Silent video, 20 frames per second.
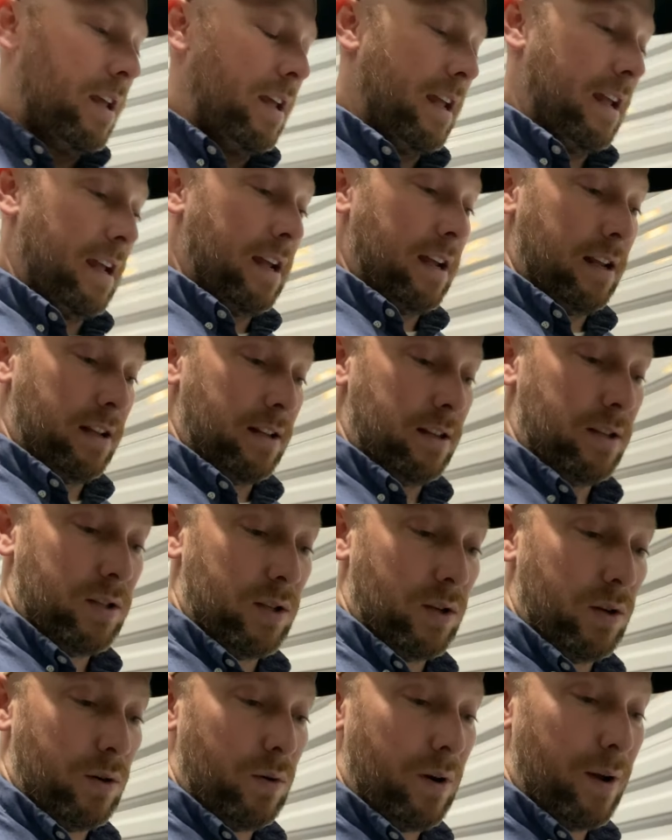And
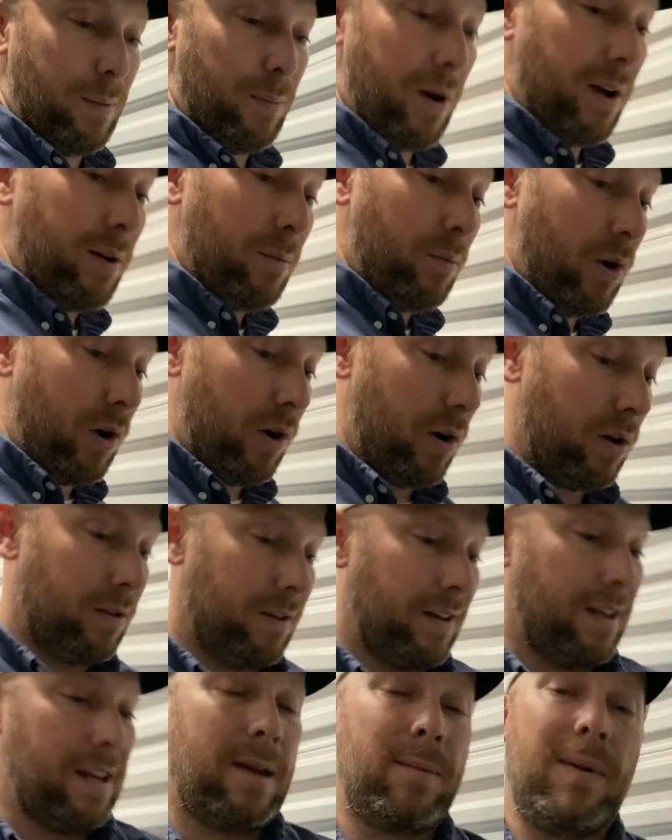so I bought them all,
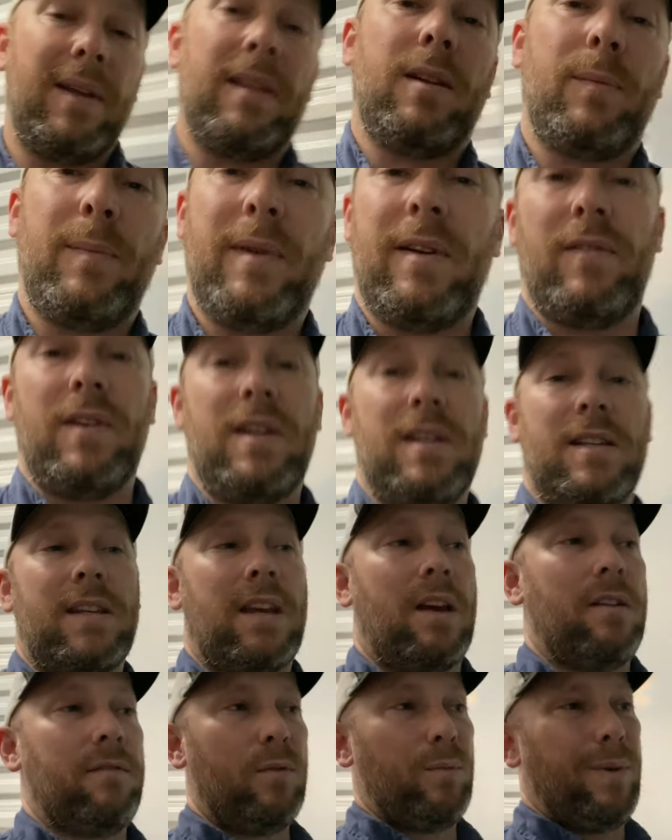and they gave me a little bit of a
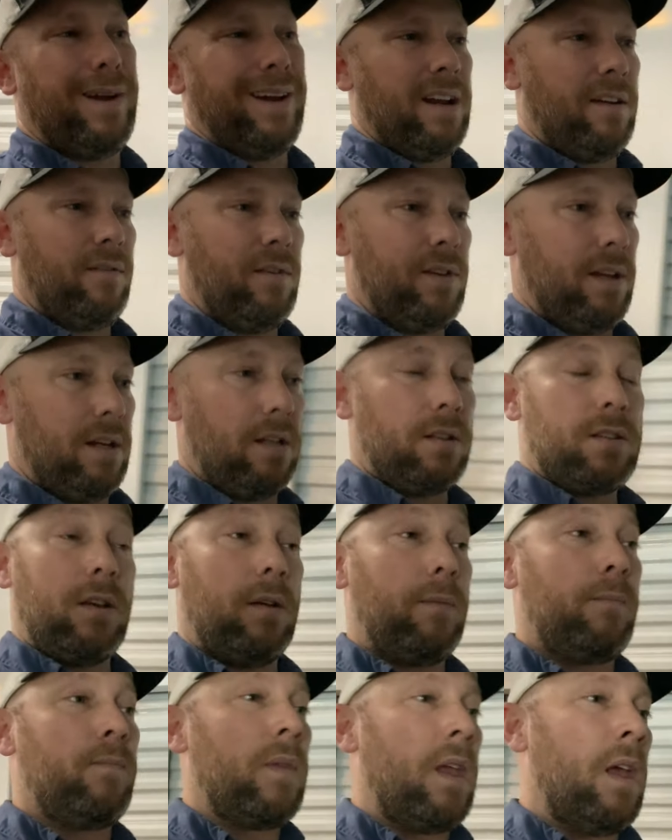discount for buying everything.
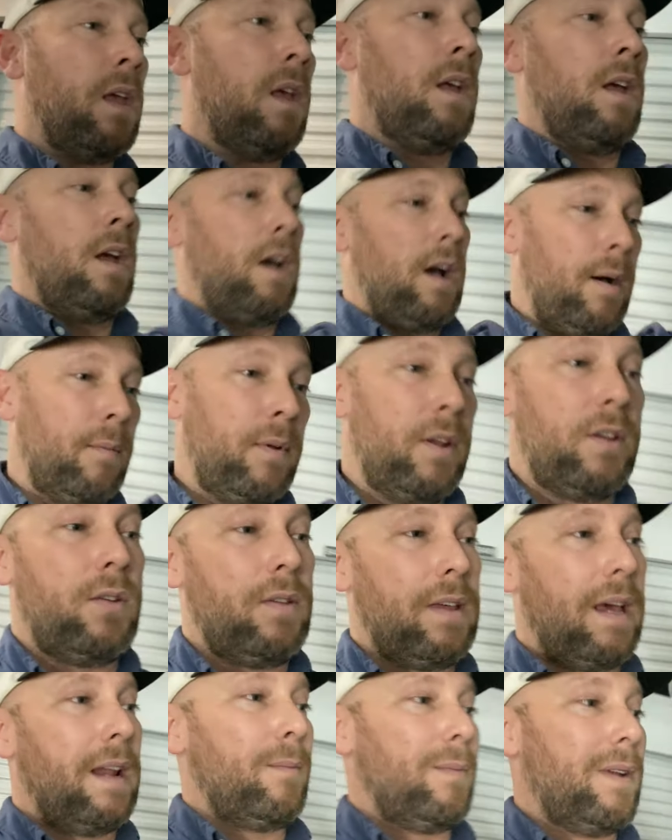So I'm gonna
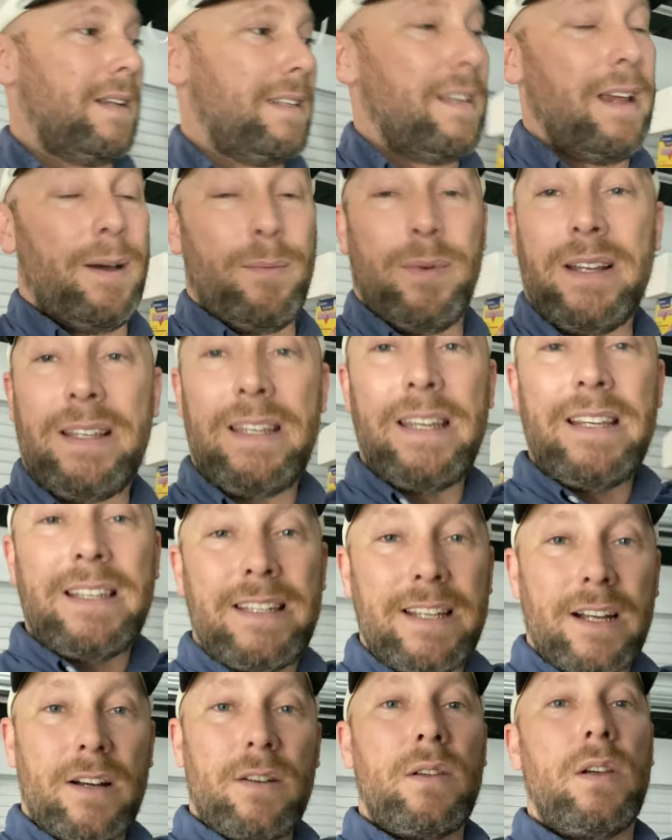do that. I'm gonna
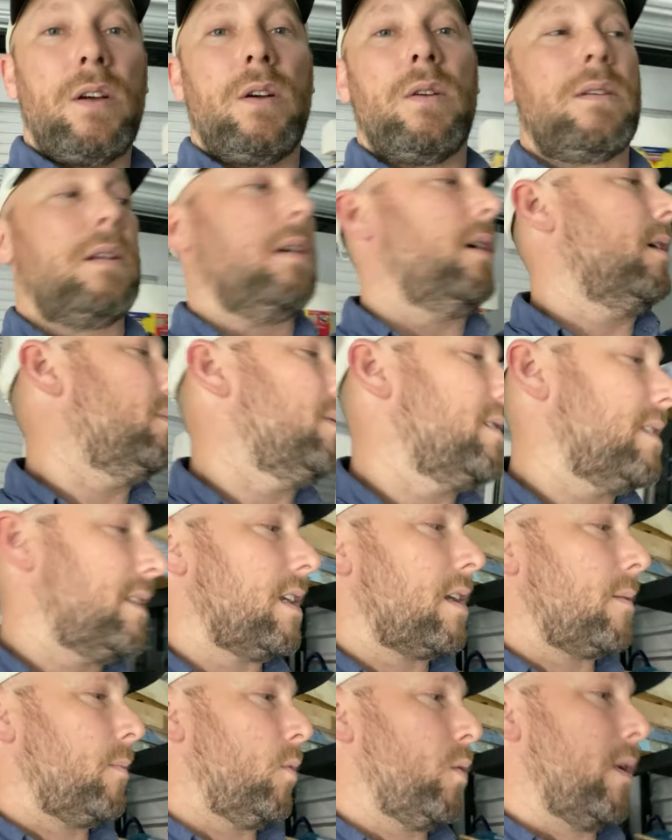de-sticker those,
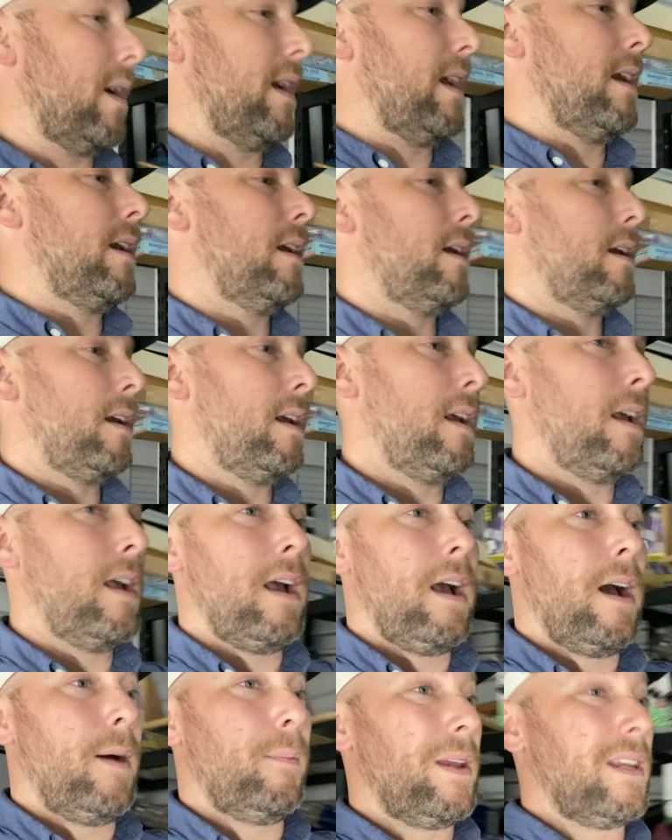stick them away. I'm
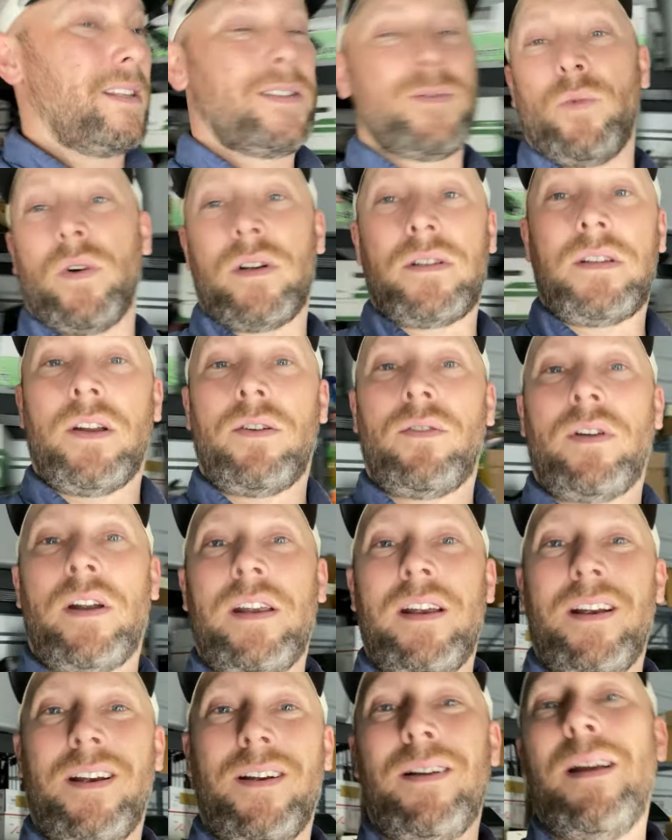gonna get some work done around
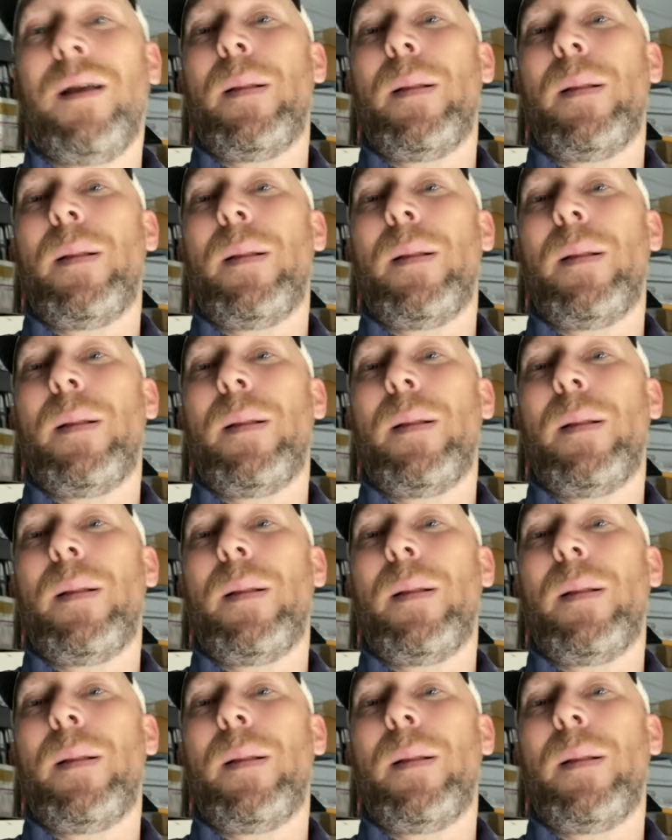here.